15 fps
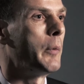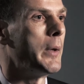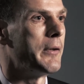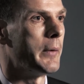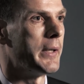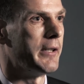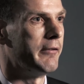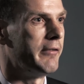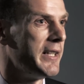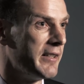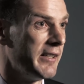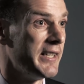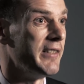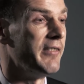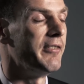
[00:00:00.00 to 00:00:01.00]
which we can
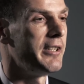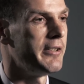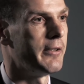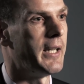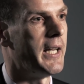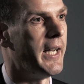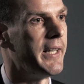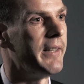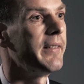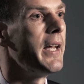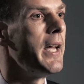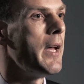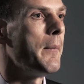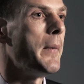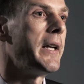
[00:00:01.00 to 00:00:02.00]
readily visualize,
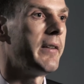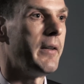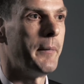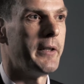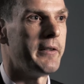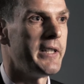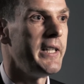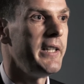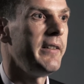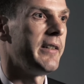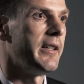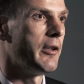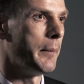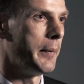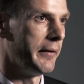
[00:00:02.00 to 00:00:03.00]
makes it much
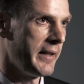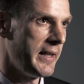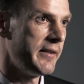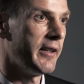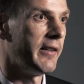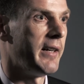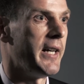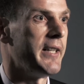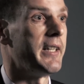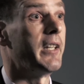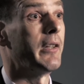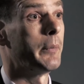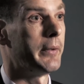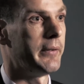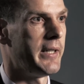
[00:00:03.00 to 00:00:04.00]
easier to present our
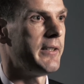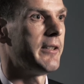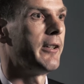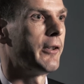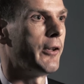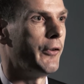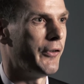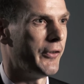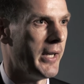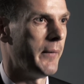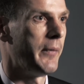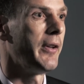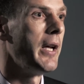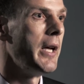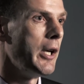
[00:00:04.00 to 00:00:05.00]
ideas, present our
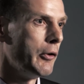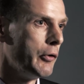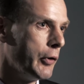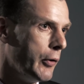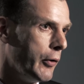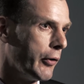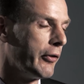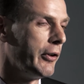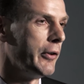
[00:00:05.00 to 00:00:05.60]
concepts, talk